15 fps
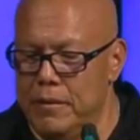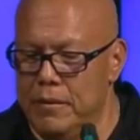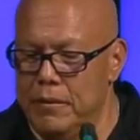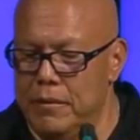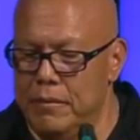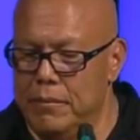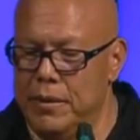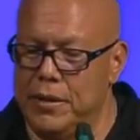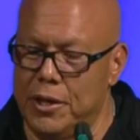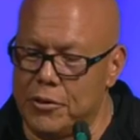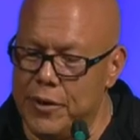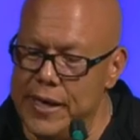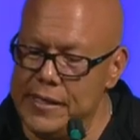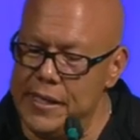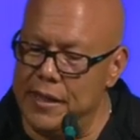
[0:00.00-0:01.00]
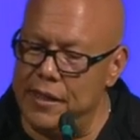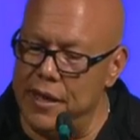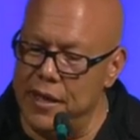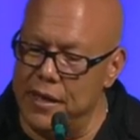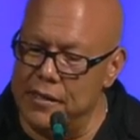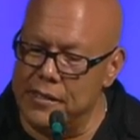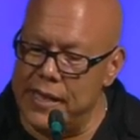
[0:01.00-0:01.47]
But the crazy thing
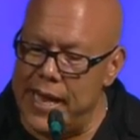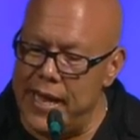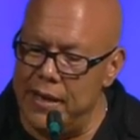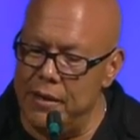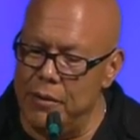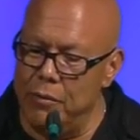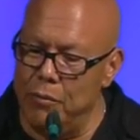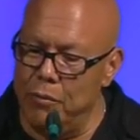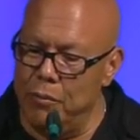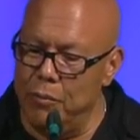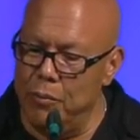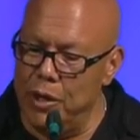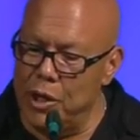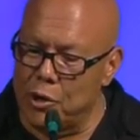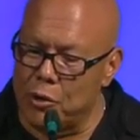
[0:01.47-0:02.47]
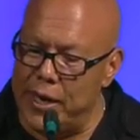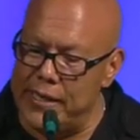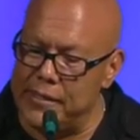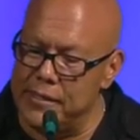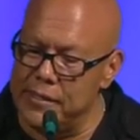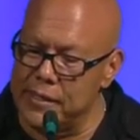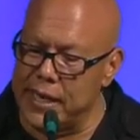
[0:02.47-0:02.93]
is that when
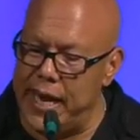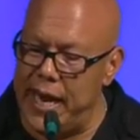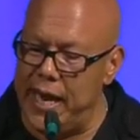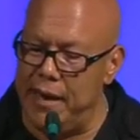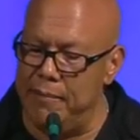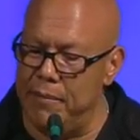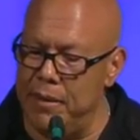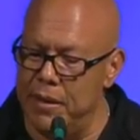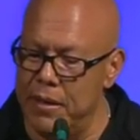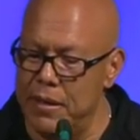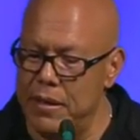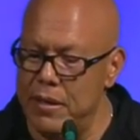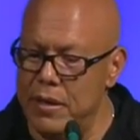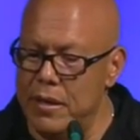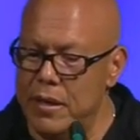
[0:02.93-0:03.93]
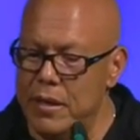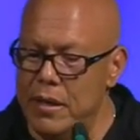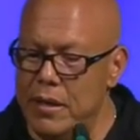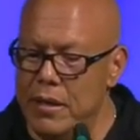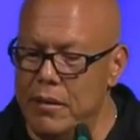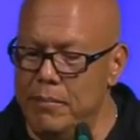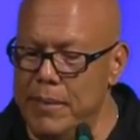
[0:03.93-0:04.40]
crisis came,
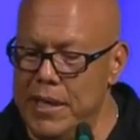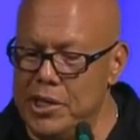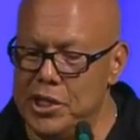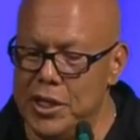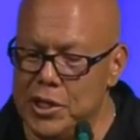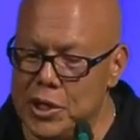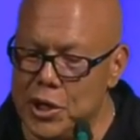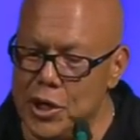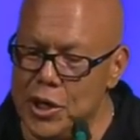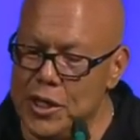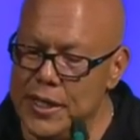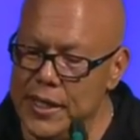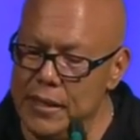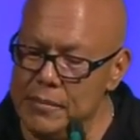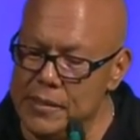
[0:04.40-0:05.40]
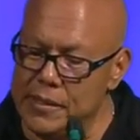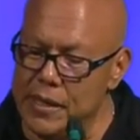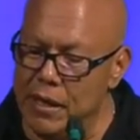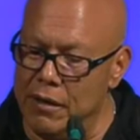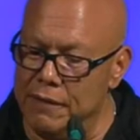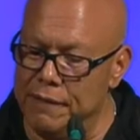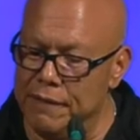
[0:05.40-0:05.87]
Mesha turned to
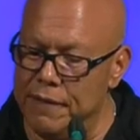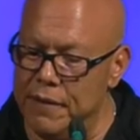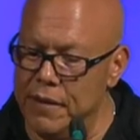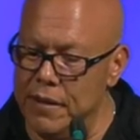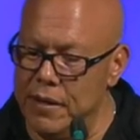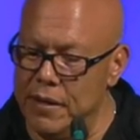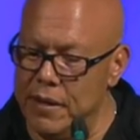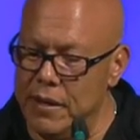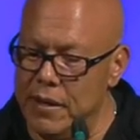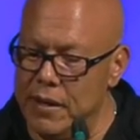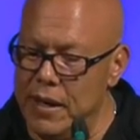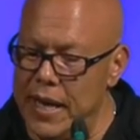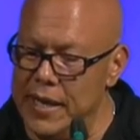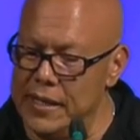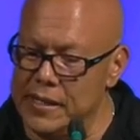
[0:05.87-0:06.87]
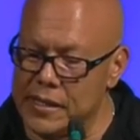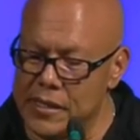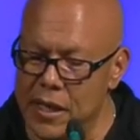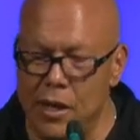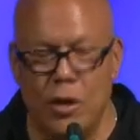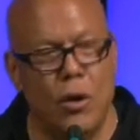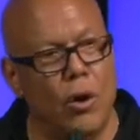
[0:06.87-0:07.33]
himself and his
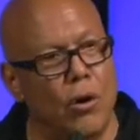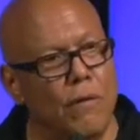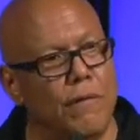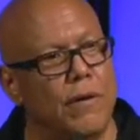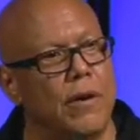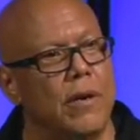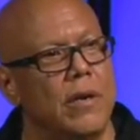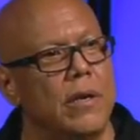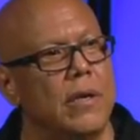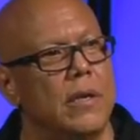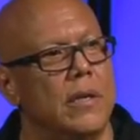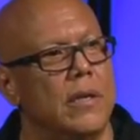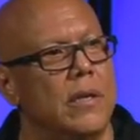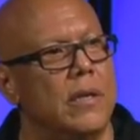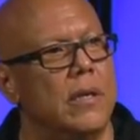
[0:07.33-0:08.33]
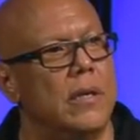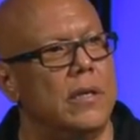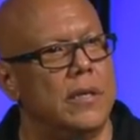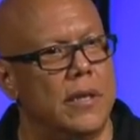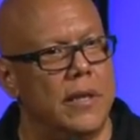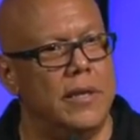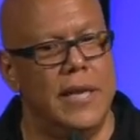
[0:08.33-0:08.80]
son over to
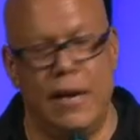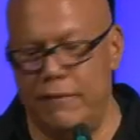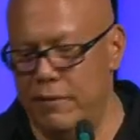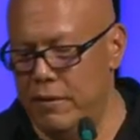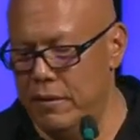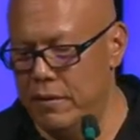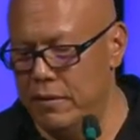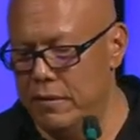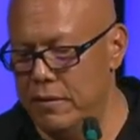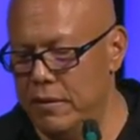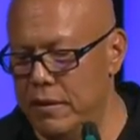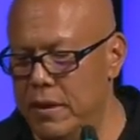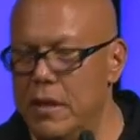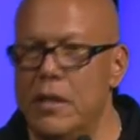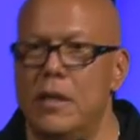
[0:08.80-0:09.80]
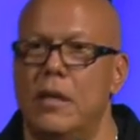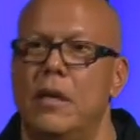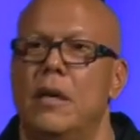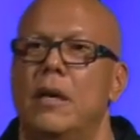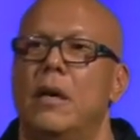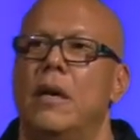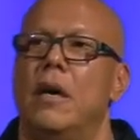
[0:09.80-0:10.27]
the devil.
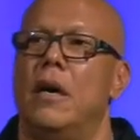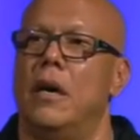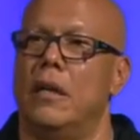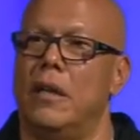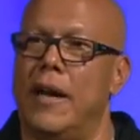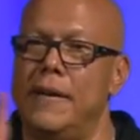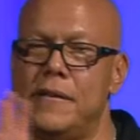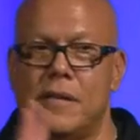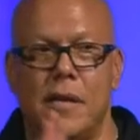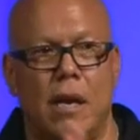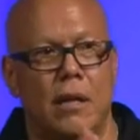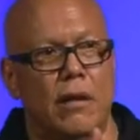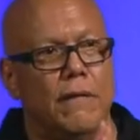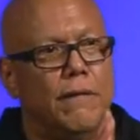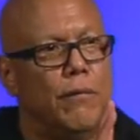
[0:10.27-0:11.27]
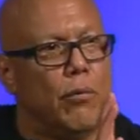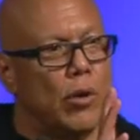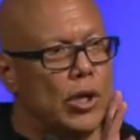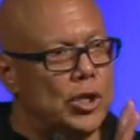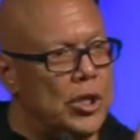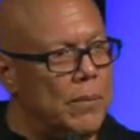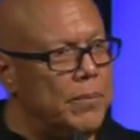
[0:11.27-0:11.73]
A lifestyle of
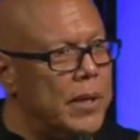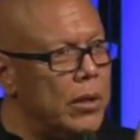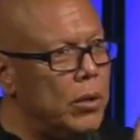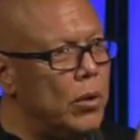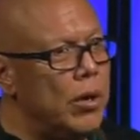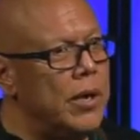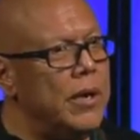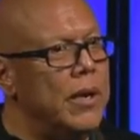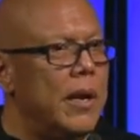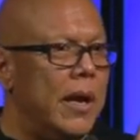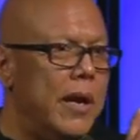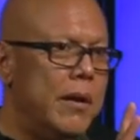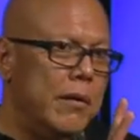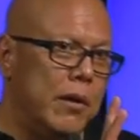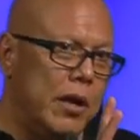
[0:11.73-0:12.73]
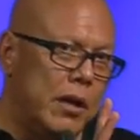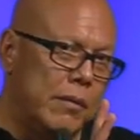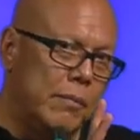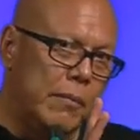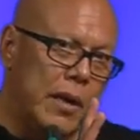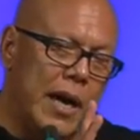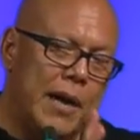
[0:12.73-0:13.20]
worship the Lord and
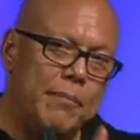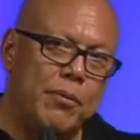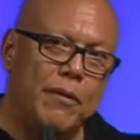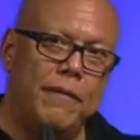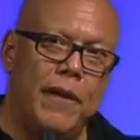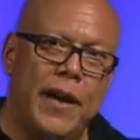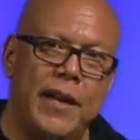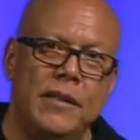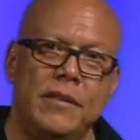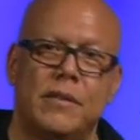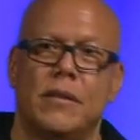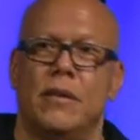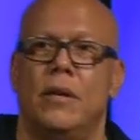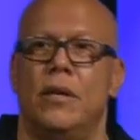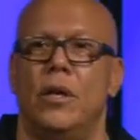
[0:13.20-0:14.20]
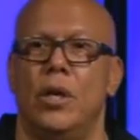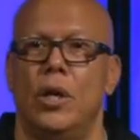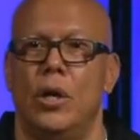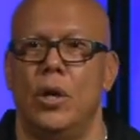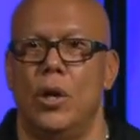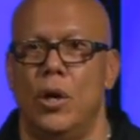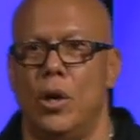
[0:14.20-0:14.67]
God provides
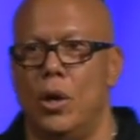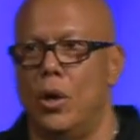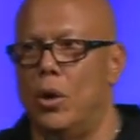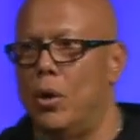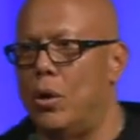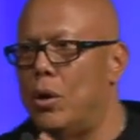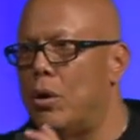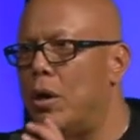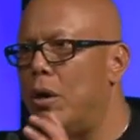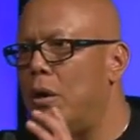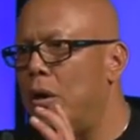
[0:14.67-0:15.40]
or a